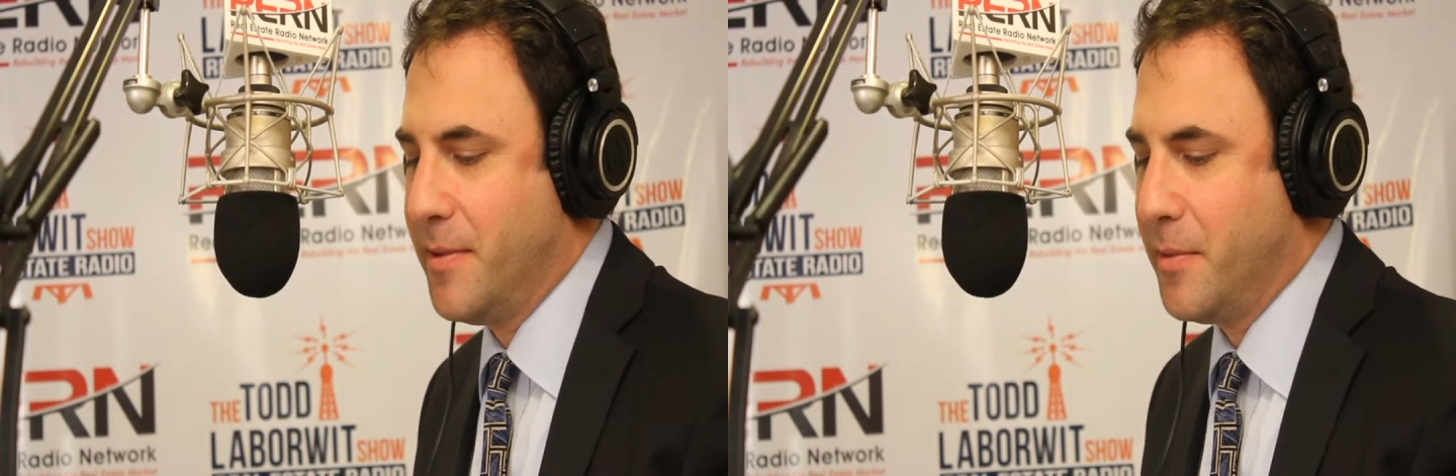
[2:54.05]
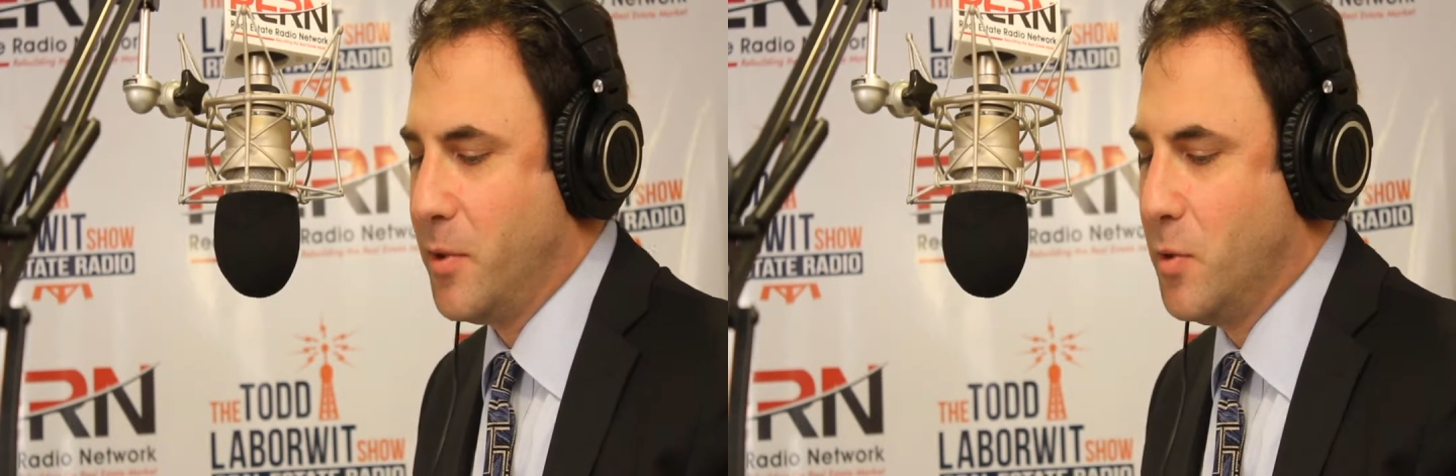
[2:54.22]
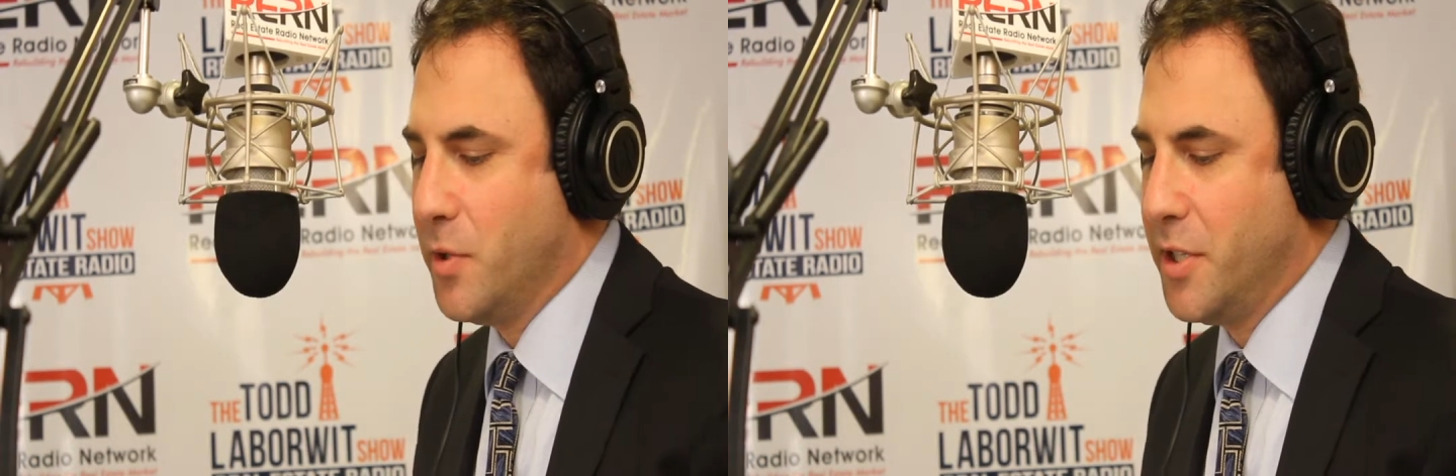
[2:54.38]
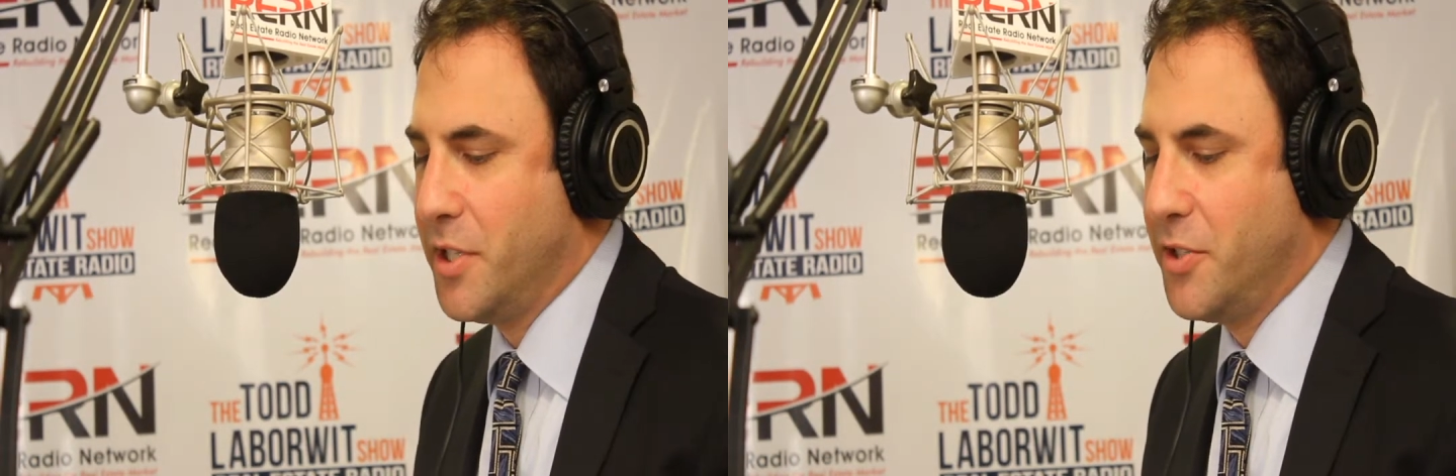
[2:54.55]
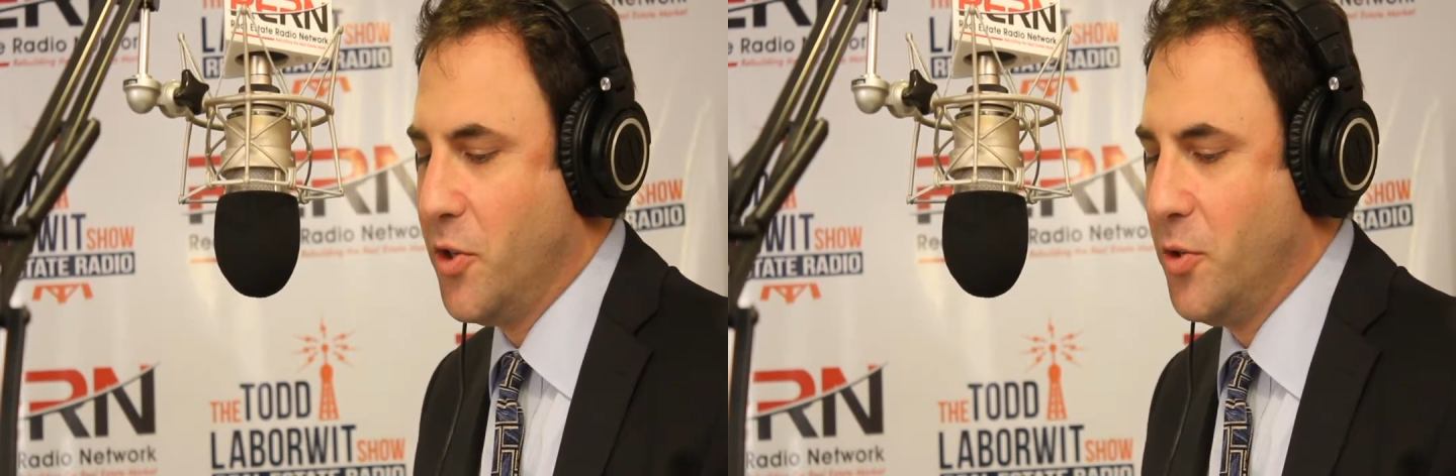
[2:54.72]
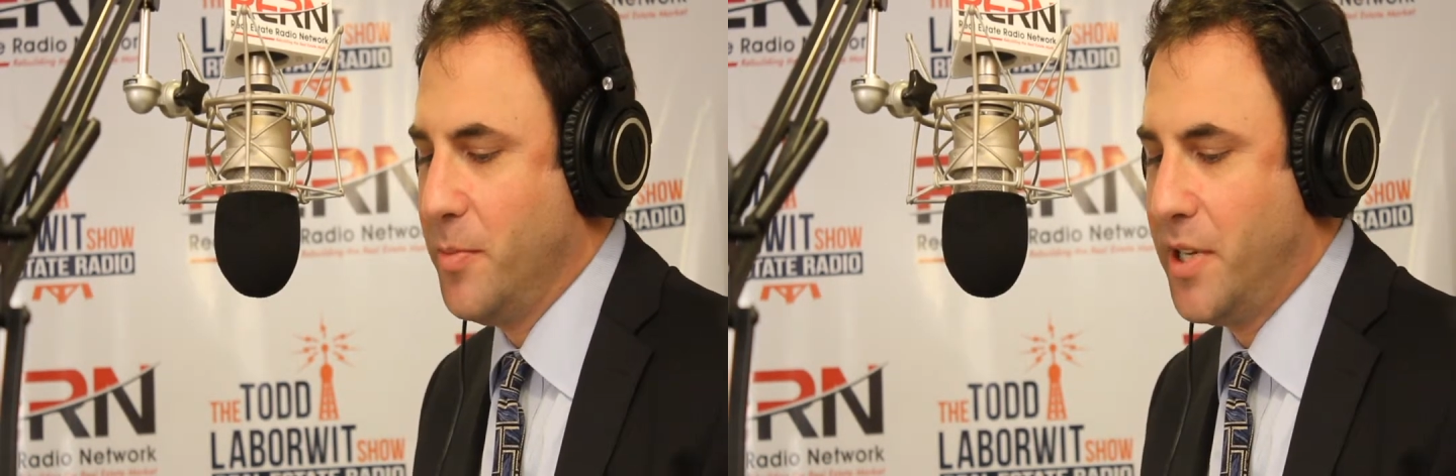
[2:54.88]

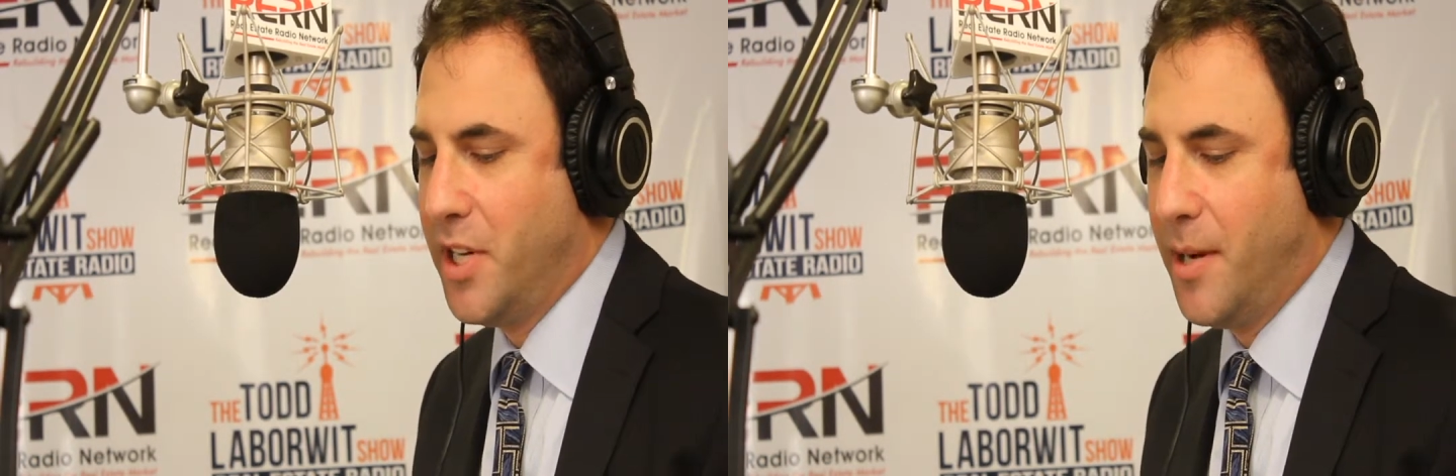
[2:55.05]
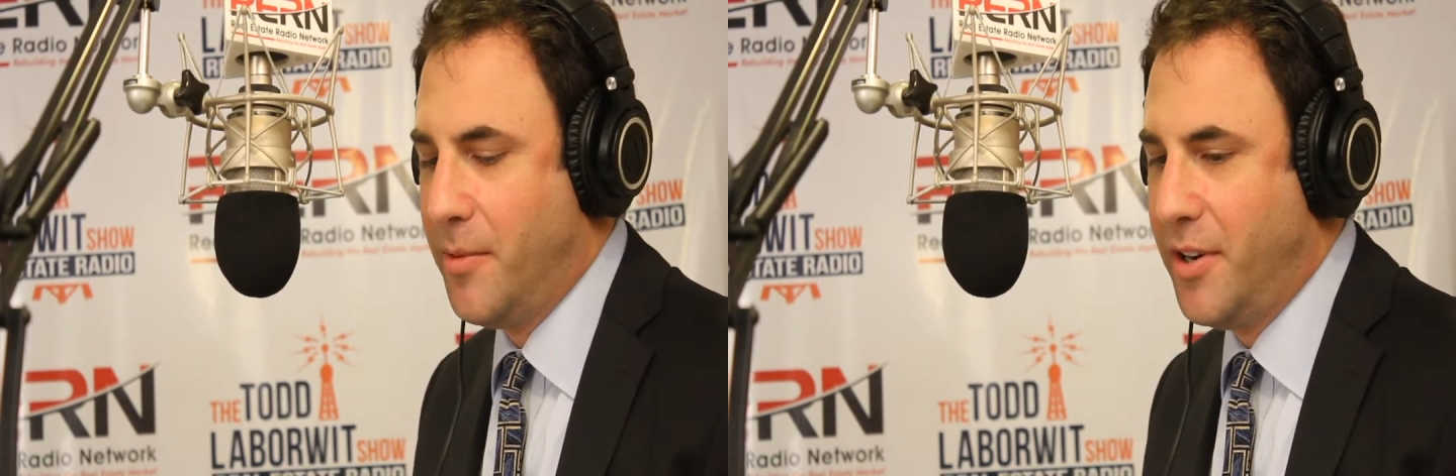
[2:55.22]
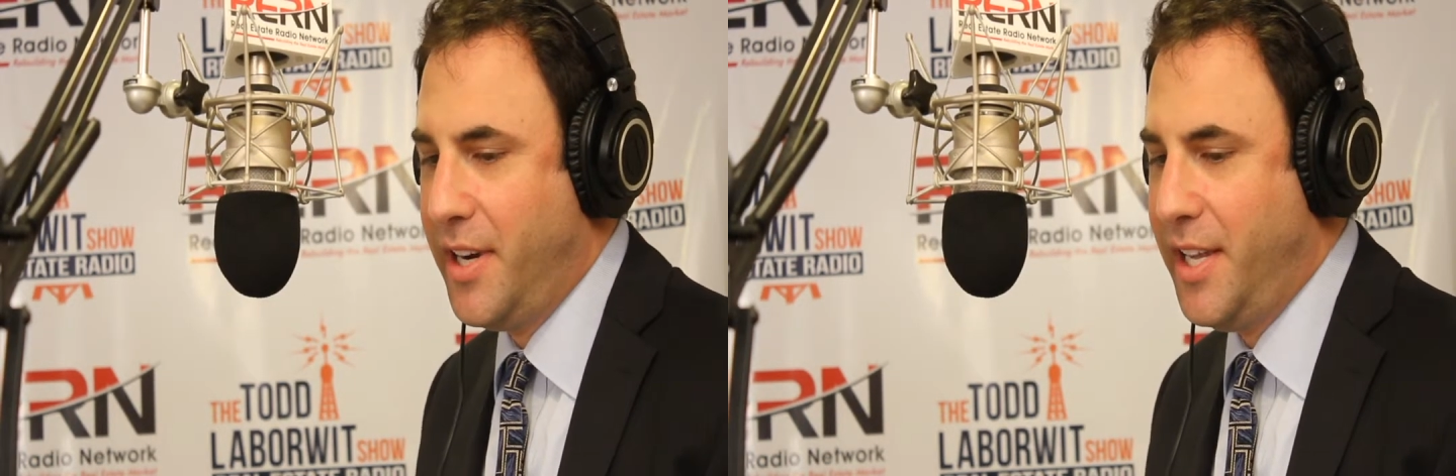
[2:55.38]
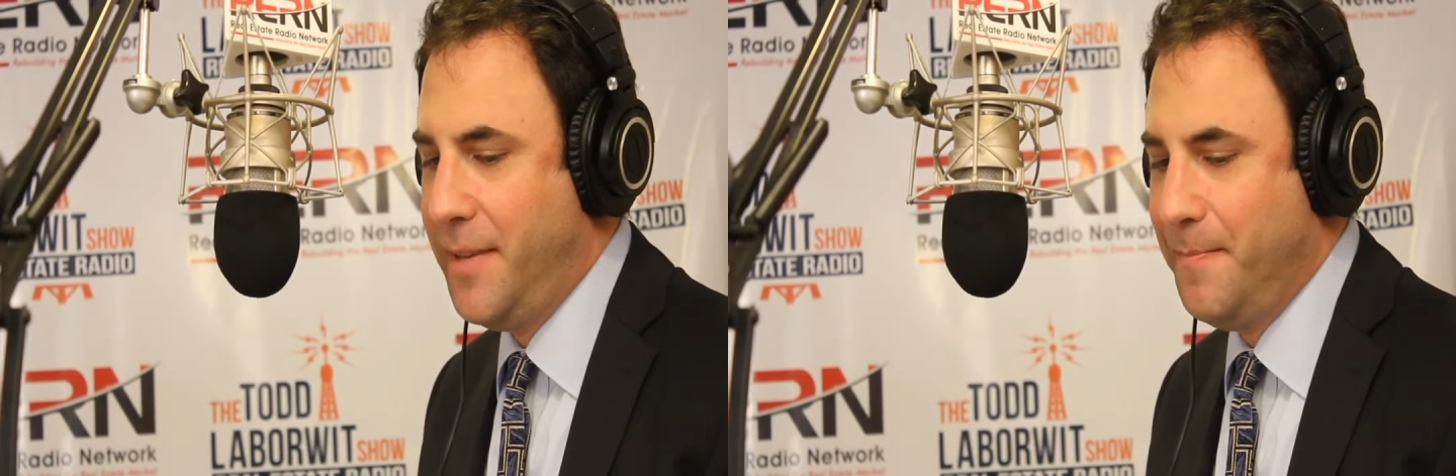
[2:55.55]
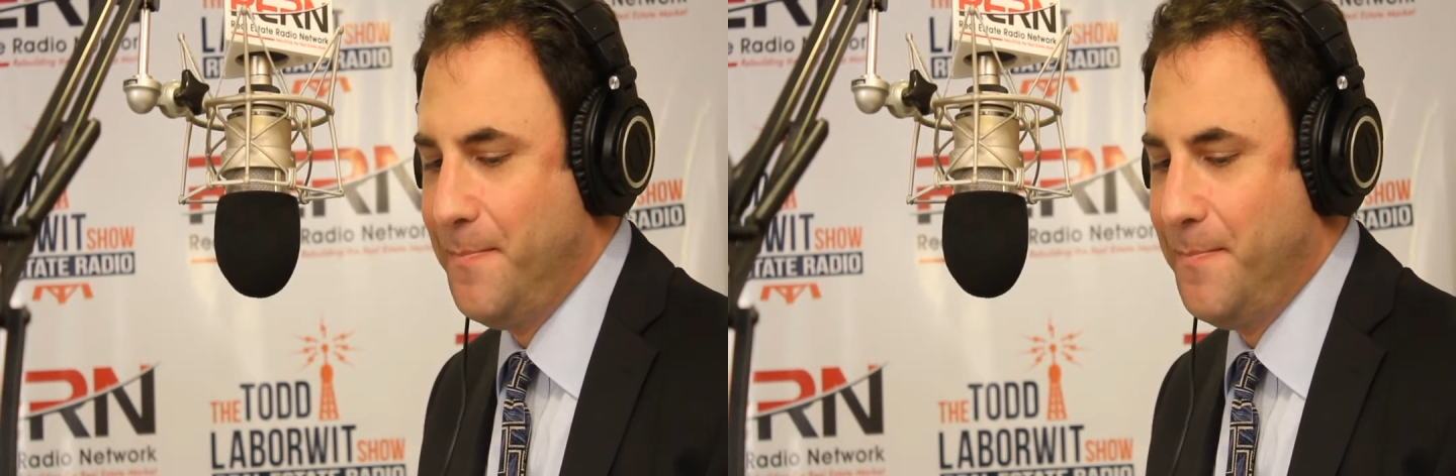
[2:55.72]
Cornerstone Montgomery.